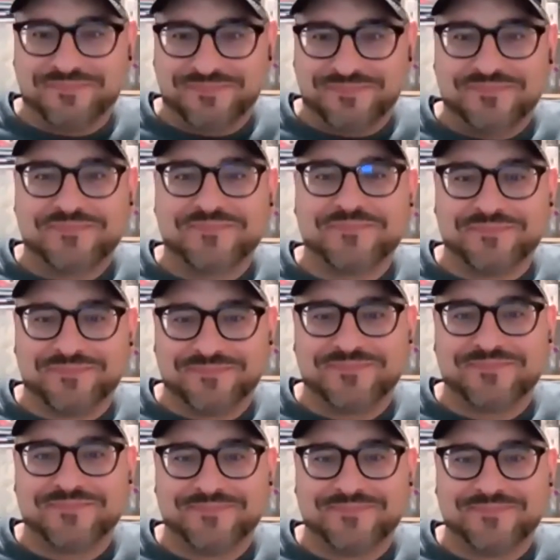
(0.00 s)
little bit
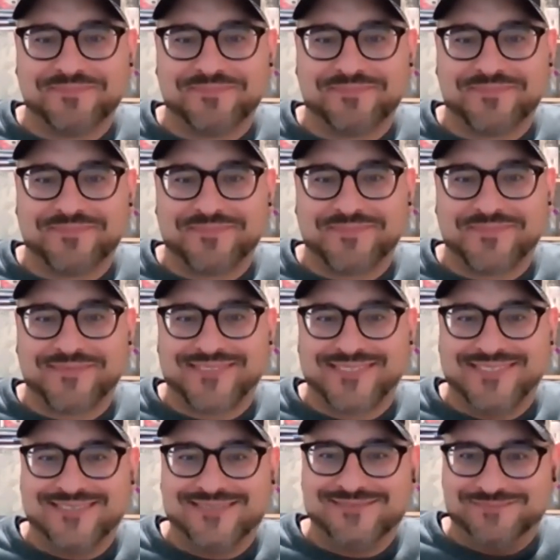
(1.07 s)
more, you know,